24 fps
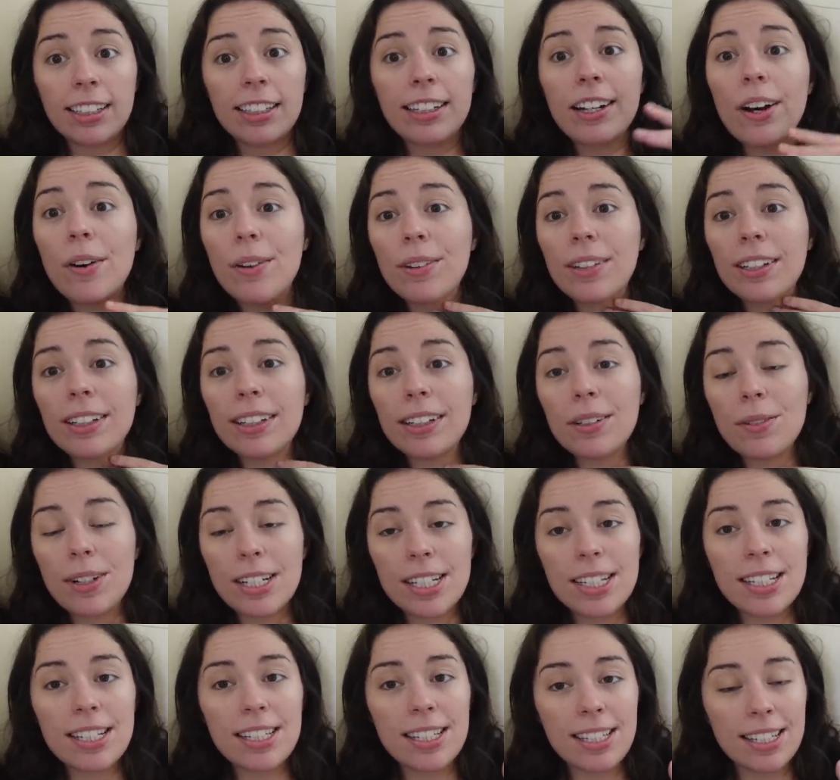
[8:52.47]
The only thing
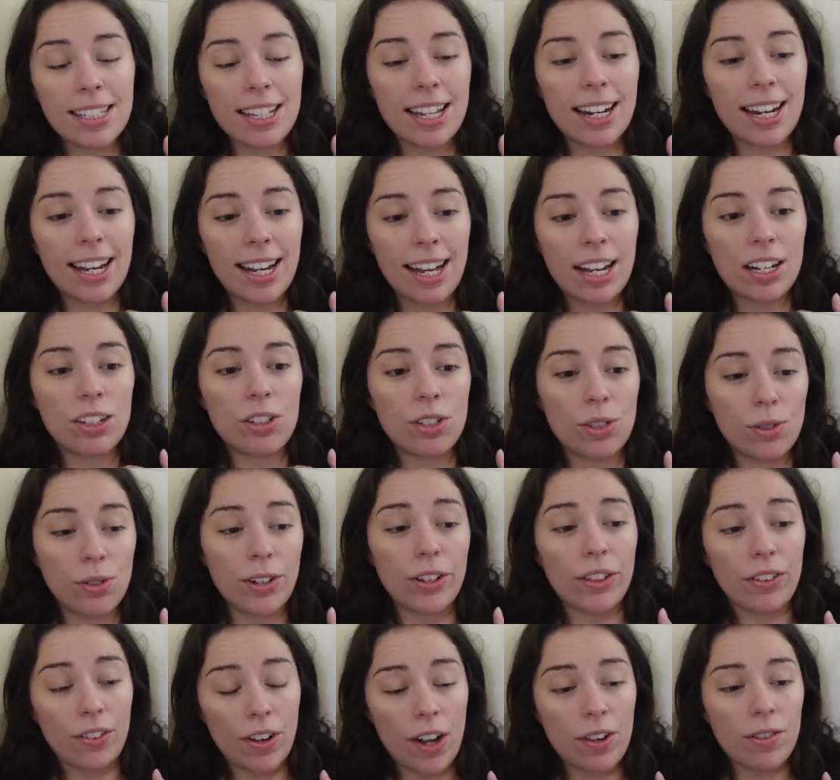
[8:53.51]
was that I had a
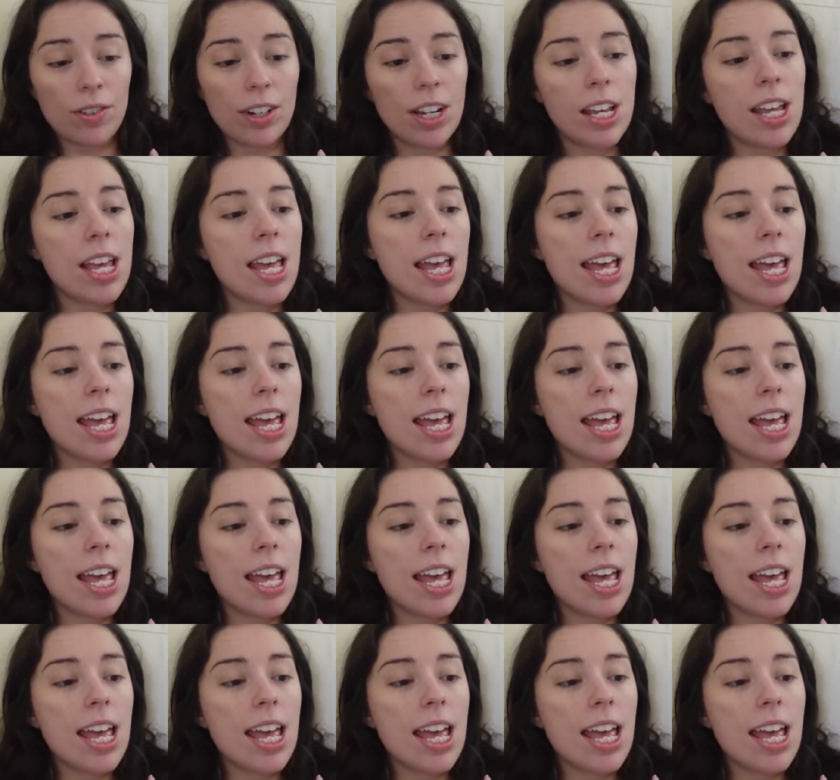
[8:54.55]
sore throat.